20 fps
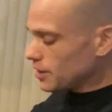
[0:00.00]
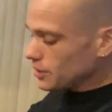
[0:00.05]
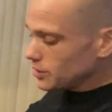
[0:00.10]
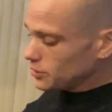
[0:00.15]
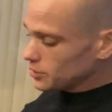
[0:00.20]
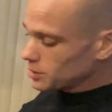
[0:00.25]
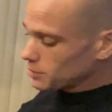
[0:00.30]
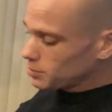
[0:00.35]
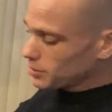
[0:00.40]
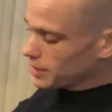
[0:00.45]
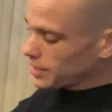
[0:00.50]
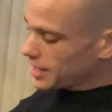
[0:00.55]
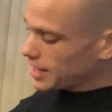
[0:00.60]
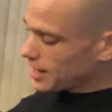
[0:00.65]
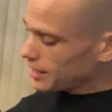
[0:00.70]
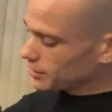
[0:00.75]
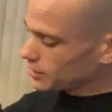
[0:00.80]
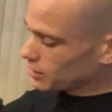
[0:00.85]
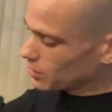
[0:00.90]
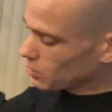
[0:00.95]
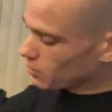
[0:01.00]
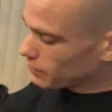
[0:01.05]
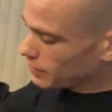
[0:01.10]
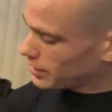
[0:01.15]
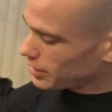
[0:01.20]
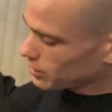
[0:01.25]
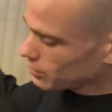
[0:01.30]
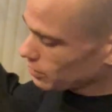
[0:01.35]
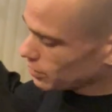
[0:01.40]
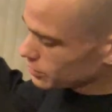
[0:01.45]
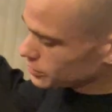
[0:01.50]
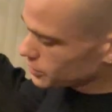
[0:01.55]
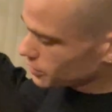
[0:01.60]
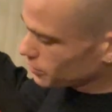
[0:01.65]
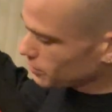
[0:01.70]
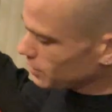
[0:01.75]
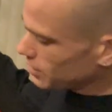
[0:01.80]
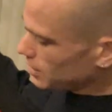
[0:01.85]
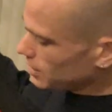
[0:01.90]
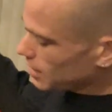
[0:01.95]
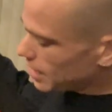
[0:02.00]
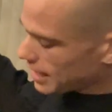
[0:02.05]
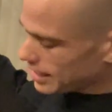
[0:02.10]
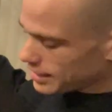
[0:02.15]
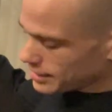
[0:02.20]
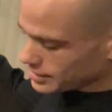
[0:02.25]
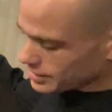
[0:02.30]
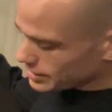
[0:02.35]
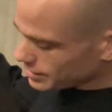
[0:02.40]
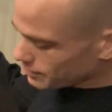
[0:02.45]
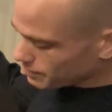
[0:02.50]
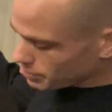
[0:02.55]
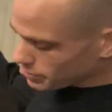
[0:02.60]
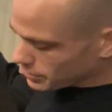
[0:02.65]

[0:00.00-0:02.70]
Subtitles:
You could put a handgun over here also. I didn't